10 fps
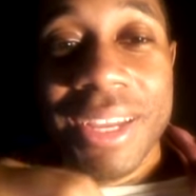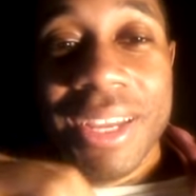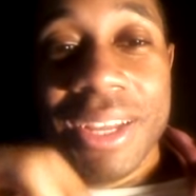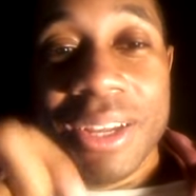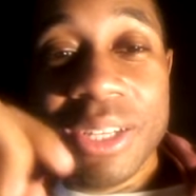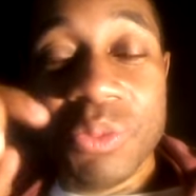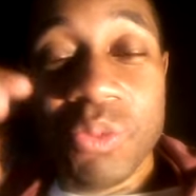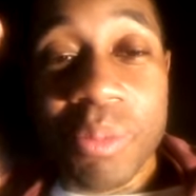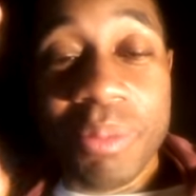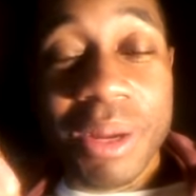because
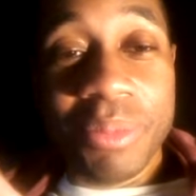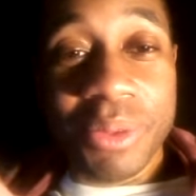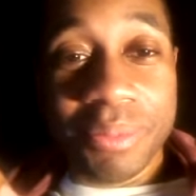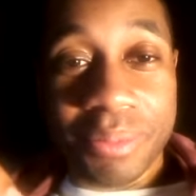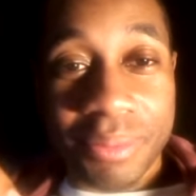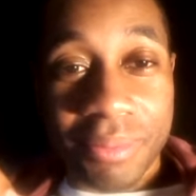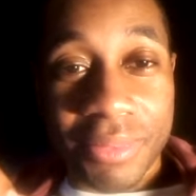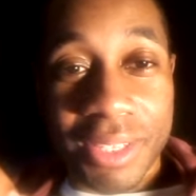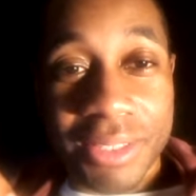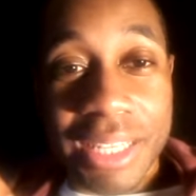remember,
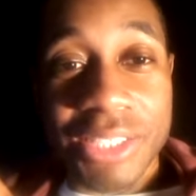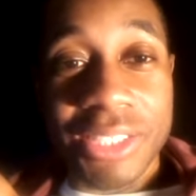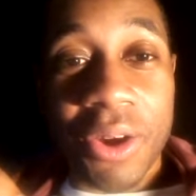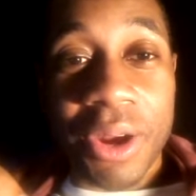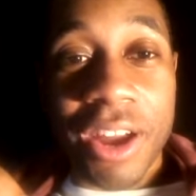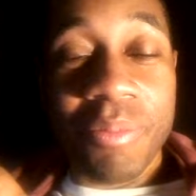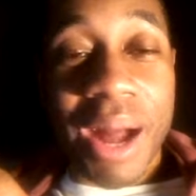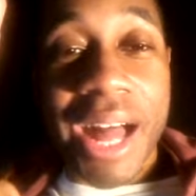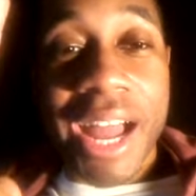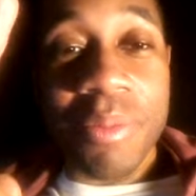they start off by
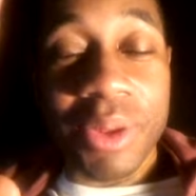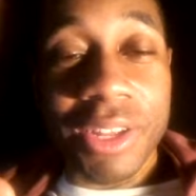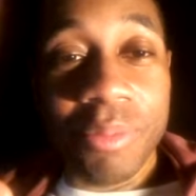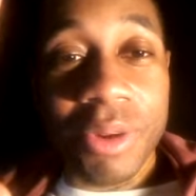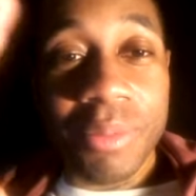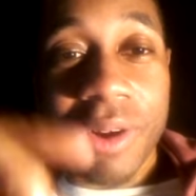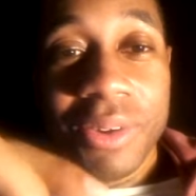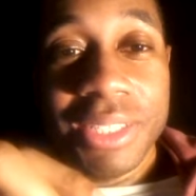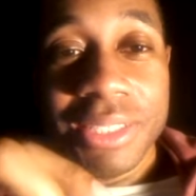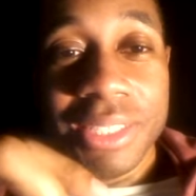hyping him up. Oh, he's
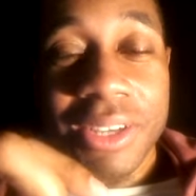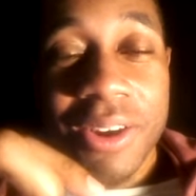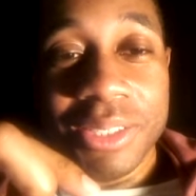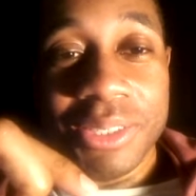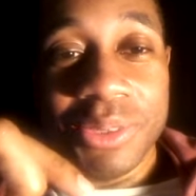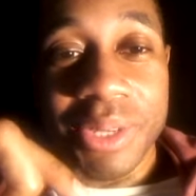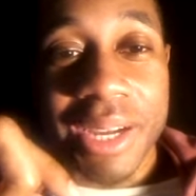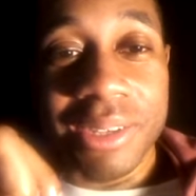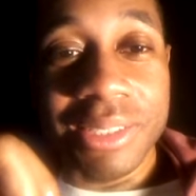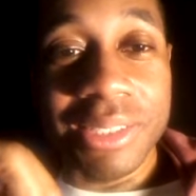this cartoon character.
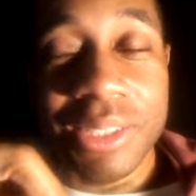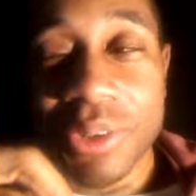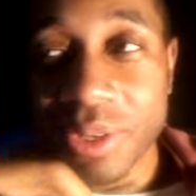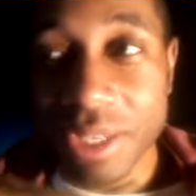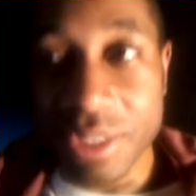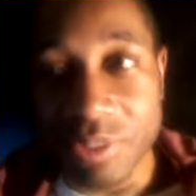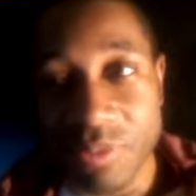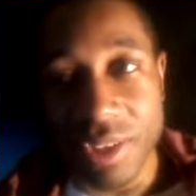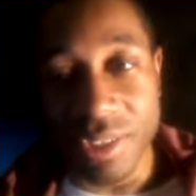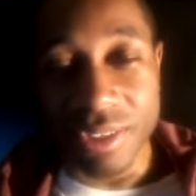This dude here is
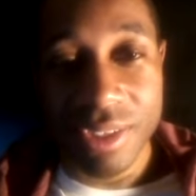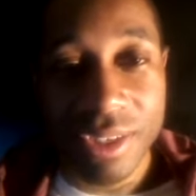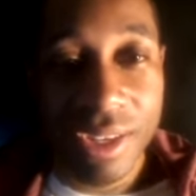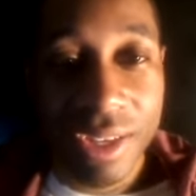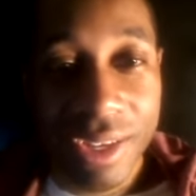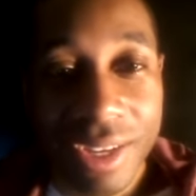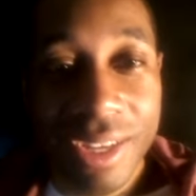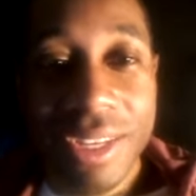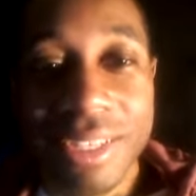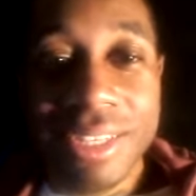funny.
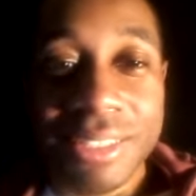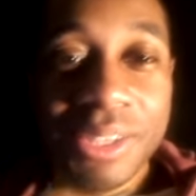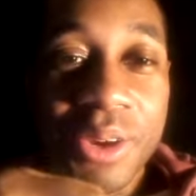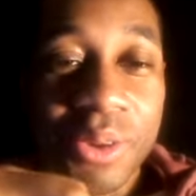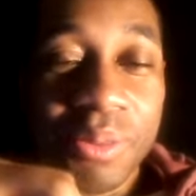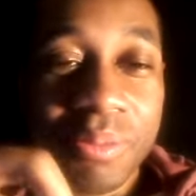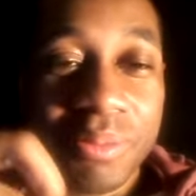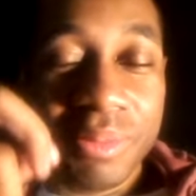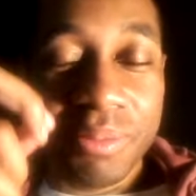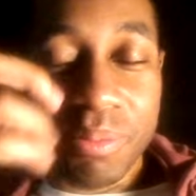This, you know,
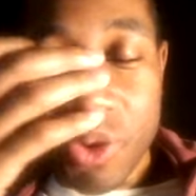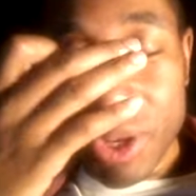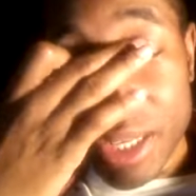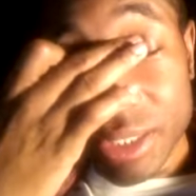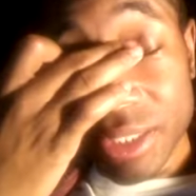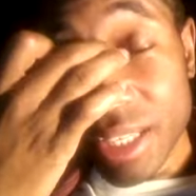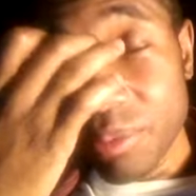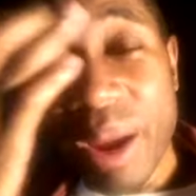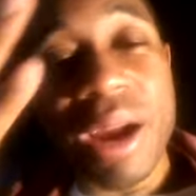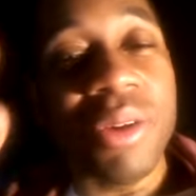more or less
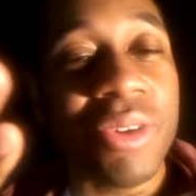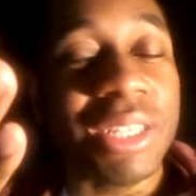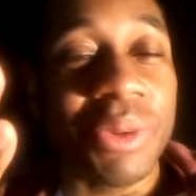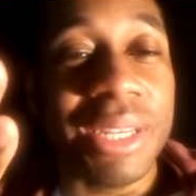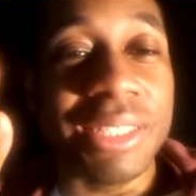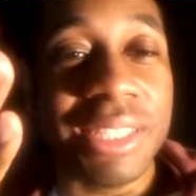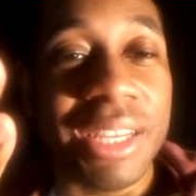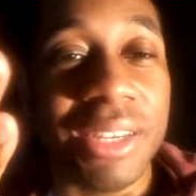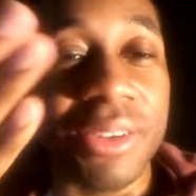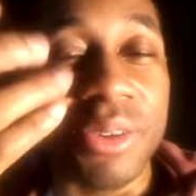paraphrase what they're saying though,
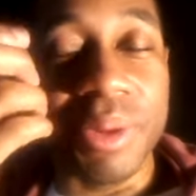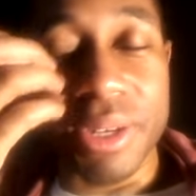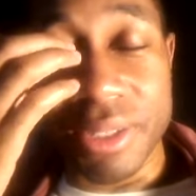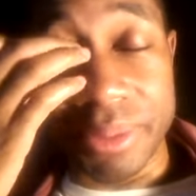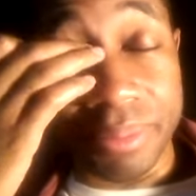but um,